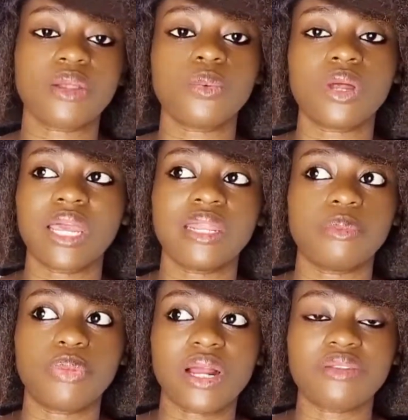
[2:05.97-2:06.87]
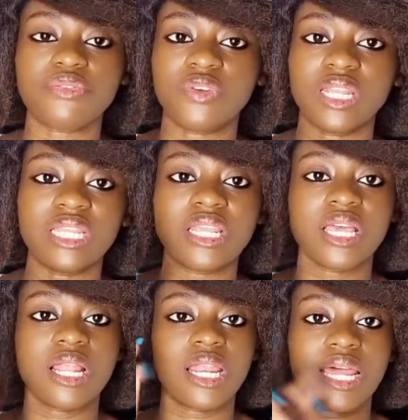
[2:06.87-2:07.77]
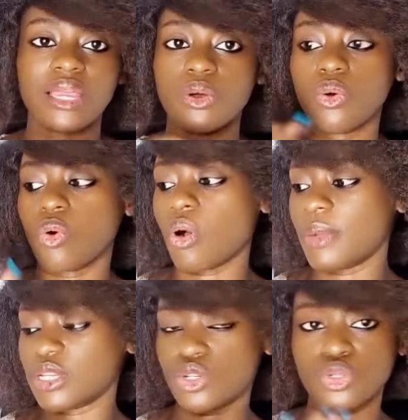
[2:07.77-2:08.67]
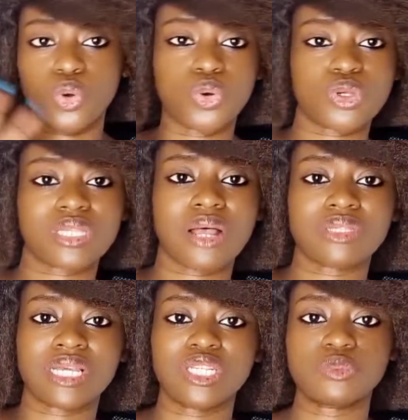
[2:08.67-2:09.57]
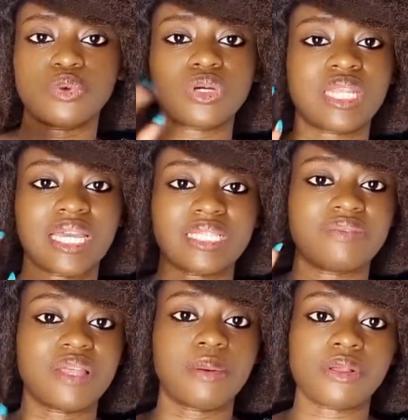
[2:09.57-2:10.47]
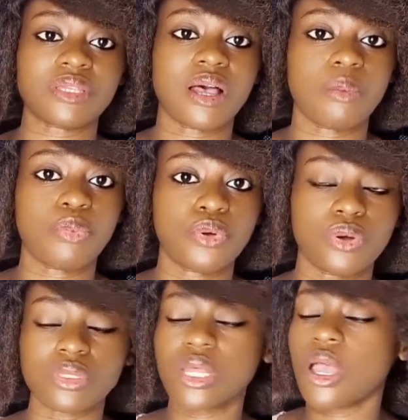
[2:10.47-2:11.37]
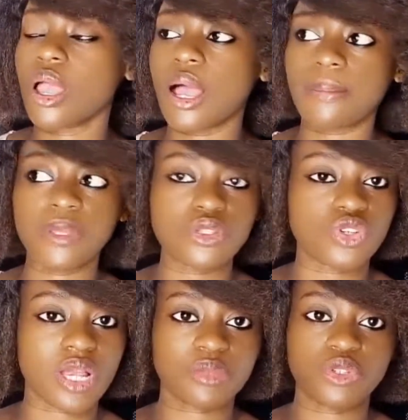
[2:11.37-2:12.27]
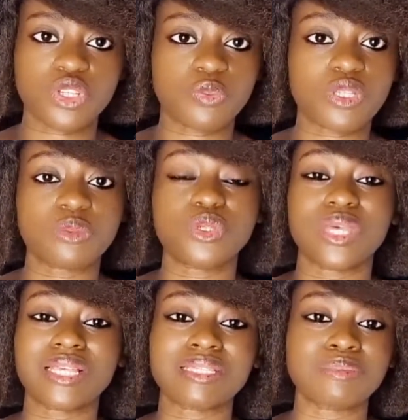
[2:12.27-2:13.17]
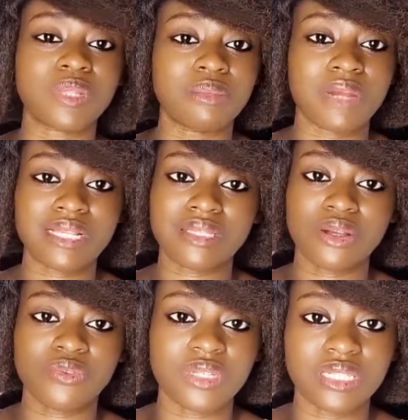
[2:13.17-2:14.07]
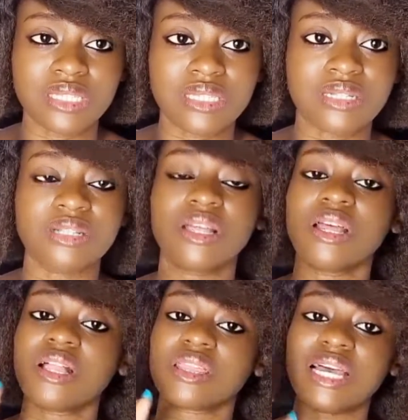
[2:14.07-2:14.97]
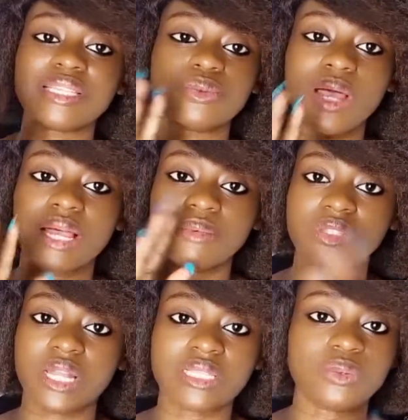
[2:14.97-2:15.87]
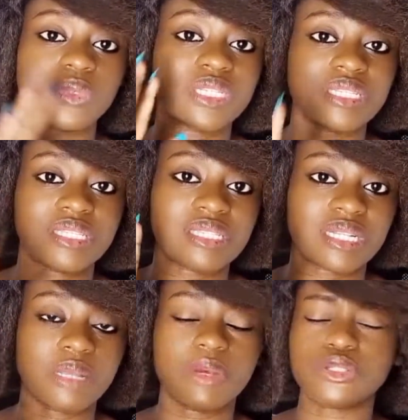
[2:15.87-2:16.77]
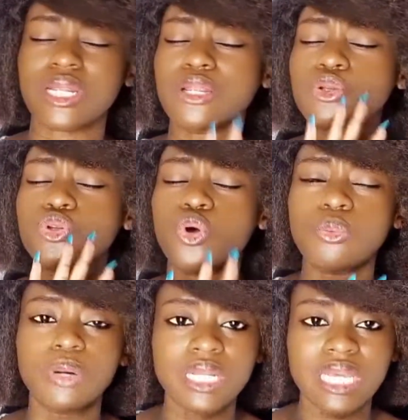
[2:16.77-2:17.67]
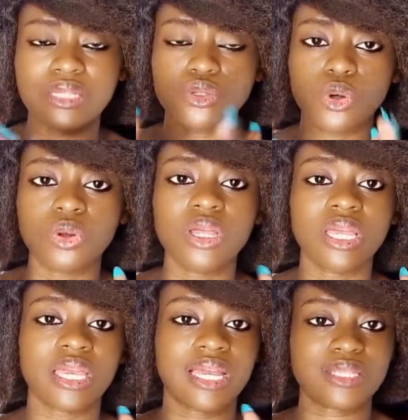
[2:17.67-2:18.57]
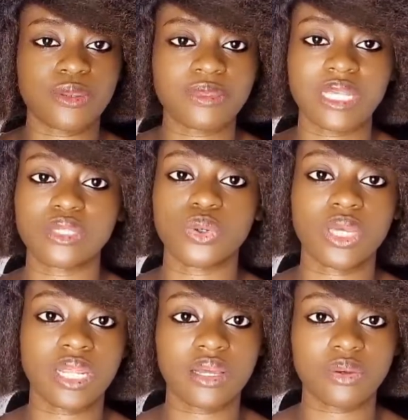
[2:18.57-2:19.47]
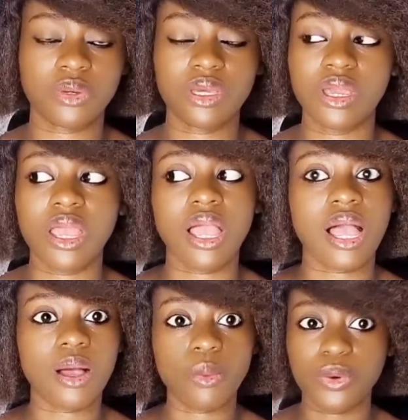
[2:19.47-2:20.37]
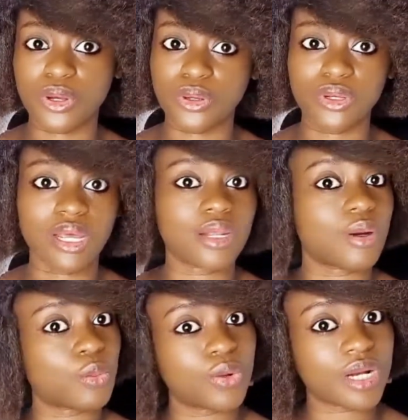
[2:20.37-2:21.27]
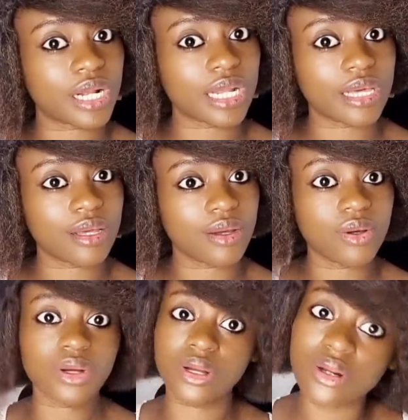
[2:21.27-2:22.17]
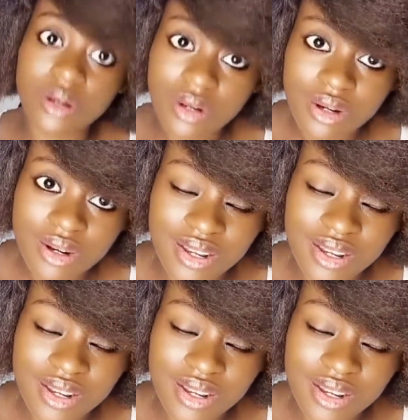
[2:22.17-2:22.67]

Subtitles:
I don't want any brand feeling like, oh, Oma just called us out and she spoke negatively about our products. I'm going to try as much as possible to explain myself in detail. That's why I'm starting with this disclaimer, so that nobody at all gets upset or get angry. I hope we're good and I hope we're clear. Okay?